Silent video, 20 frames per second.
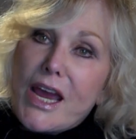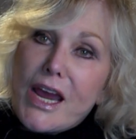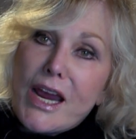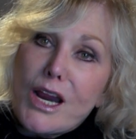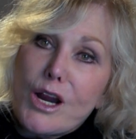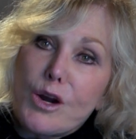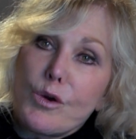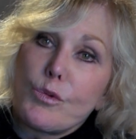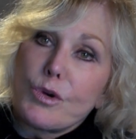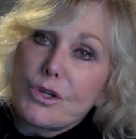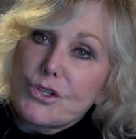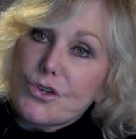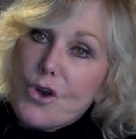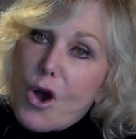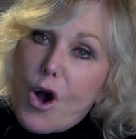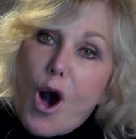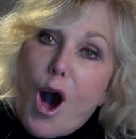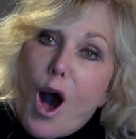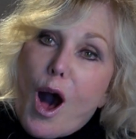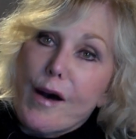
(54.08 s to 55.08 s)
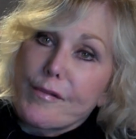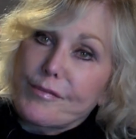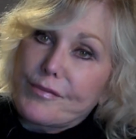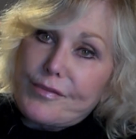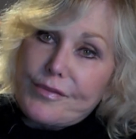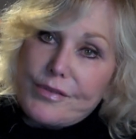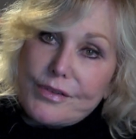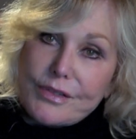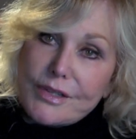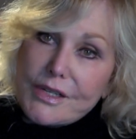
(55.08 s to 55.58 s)
hair was off
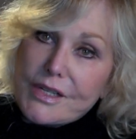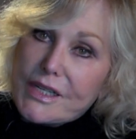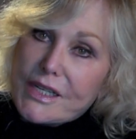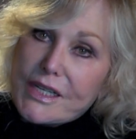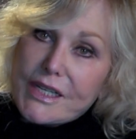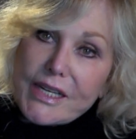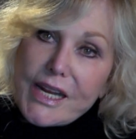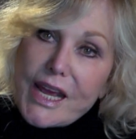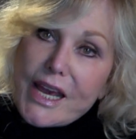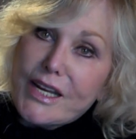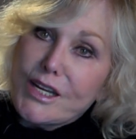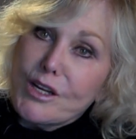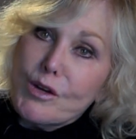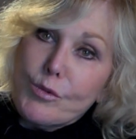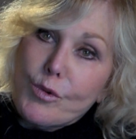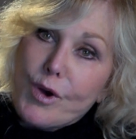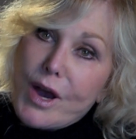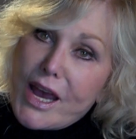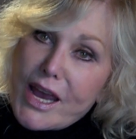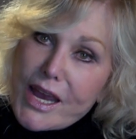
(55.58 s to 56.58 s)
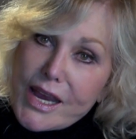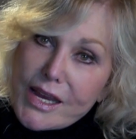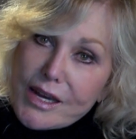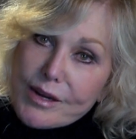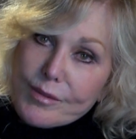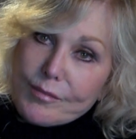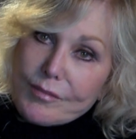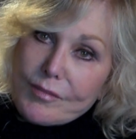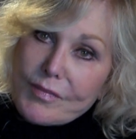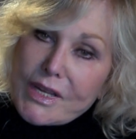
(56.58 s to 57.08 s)
in any way,